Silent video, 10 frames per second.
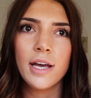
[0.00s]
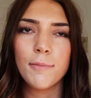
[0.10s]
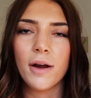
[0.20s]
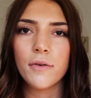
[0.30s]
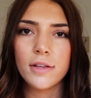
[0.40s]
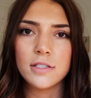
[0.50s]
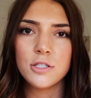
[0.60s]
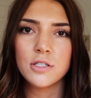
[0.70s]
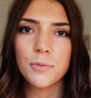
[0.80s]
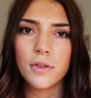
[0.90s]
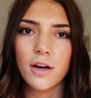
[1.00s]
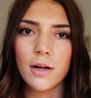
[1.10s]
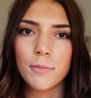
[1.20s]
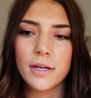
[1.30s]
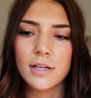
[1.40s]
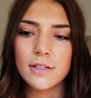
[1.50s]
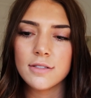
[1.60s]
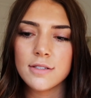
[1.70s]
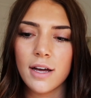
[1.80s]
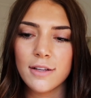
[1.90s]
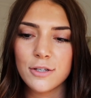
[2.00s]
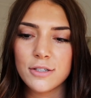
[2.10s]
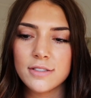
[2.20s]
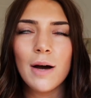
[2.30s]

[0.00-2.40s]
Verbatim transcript: in my relationship with God, because I learned,